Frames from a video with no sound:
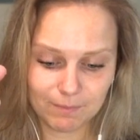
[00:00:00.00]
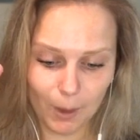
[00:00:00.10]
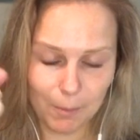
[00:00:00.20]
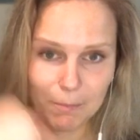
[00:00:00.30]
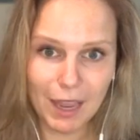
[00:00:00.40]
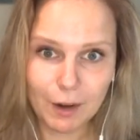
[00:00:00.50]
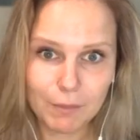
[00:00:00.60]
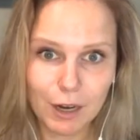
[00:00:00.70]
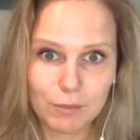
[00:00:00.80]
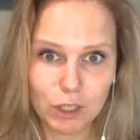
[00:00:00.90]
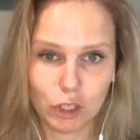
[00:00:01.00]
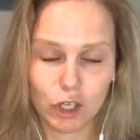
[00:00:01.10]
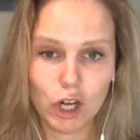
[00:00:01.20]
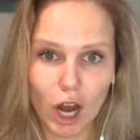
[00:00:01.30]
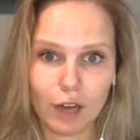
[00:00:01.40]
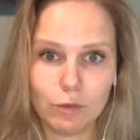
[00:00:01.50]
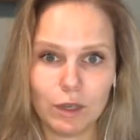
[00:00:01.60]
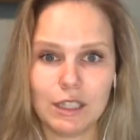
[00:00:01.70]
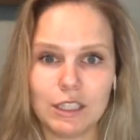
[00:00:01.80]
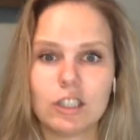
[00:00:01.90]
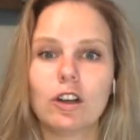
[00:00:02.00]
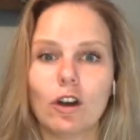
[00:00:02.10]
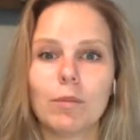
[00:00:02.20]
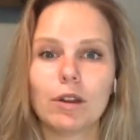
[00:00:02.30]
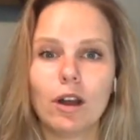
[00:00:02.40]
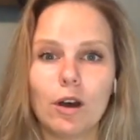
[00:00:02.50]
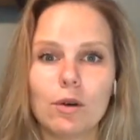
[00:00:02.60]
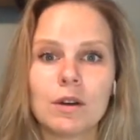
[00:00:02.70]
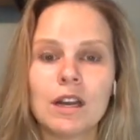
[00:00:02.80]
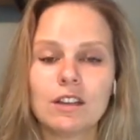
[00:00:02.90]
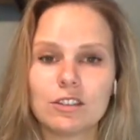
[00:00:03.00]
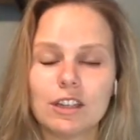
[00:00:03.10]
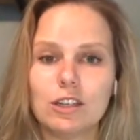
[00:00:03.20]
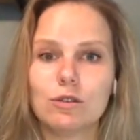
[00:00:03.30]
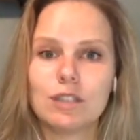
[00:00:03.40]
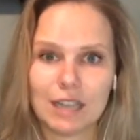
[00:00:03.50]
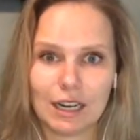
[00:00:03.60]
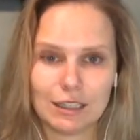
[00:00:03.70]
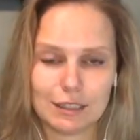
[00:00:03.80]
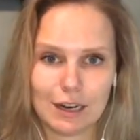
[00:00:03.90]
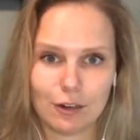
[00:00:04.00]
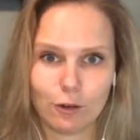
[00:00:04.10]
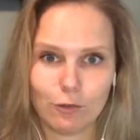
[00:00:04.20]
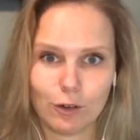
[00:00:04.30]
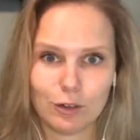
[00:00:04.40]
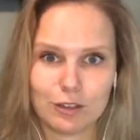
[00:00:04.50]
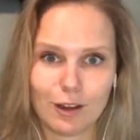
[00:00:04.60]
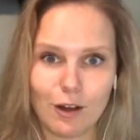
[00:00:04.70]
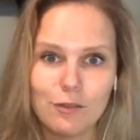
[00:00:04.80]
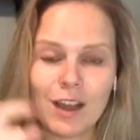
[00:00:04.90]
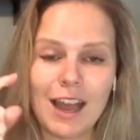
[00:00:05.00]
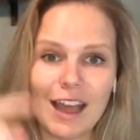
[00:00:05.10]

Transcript: a minimum that you're not willing to go below so that you set a standard for yourself.